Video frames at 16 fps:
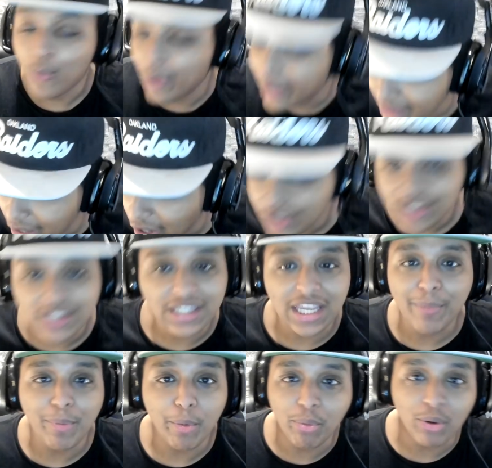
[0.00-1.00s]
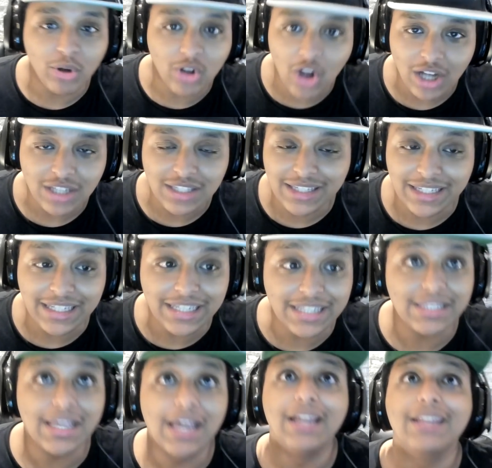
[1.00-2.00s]
With unskippable
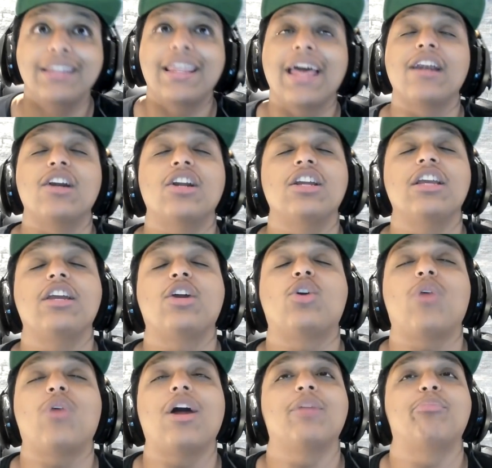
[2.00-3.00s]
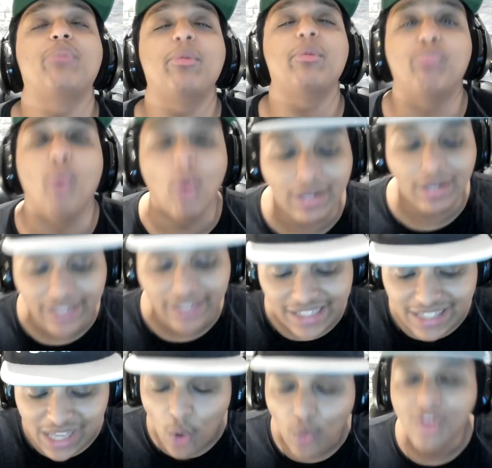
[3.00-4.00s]
cutscenes that are incredibly
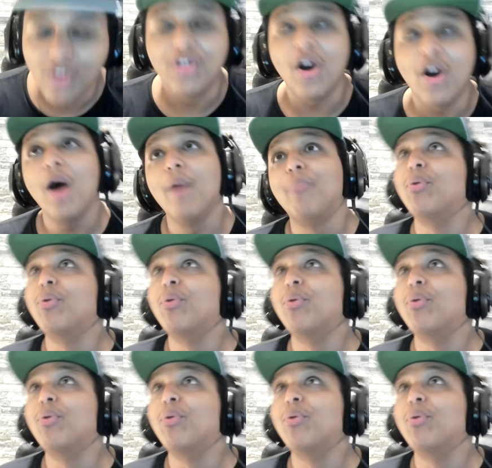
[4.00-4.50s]
pointless with a